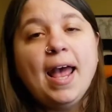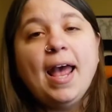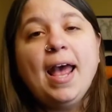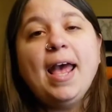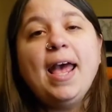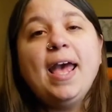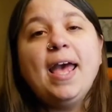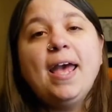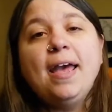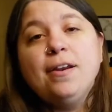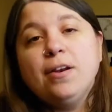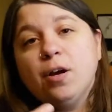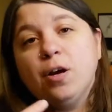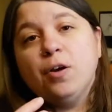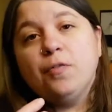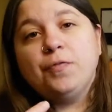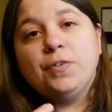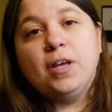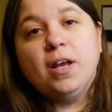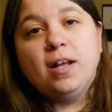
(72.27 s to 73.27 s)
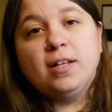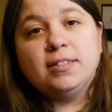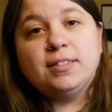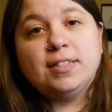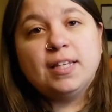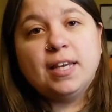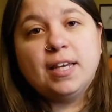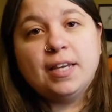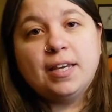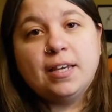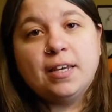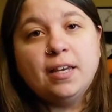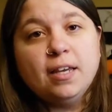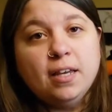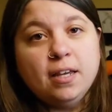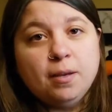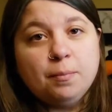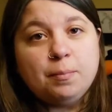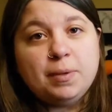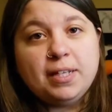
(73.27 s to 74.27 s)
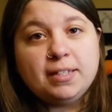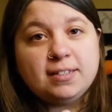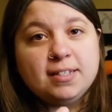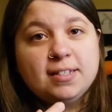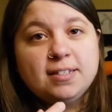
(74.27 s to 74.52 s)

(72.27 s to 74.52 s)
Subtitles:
and her fiance meets